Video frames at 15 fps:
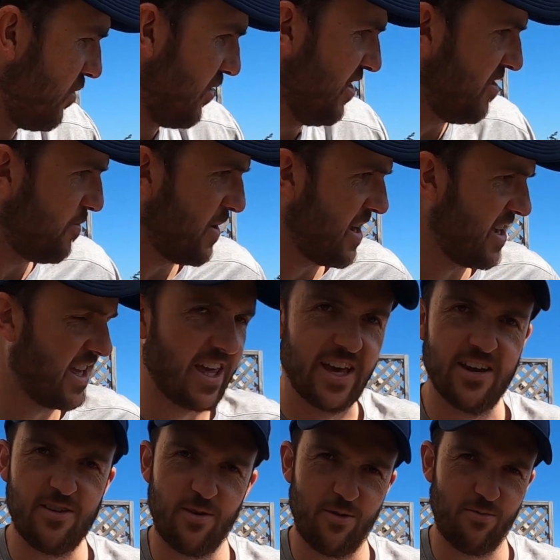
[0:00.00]
this bag
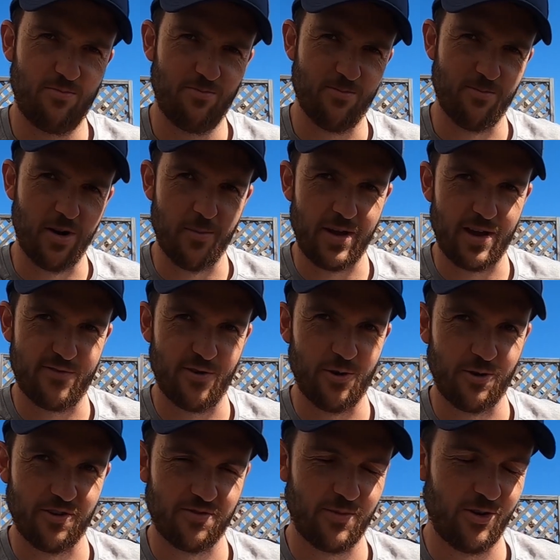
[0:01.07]
here, it might be out of
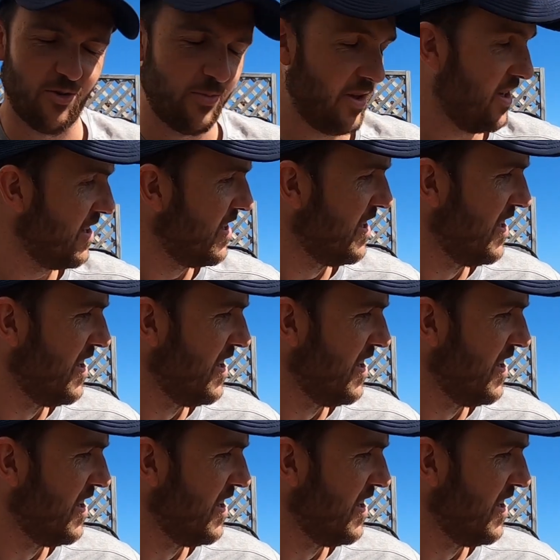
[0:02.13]
focus, might not be.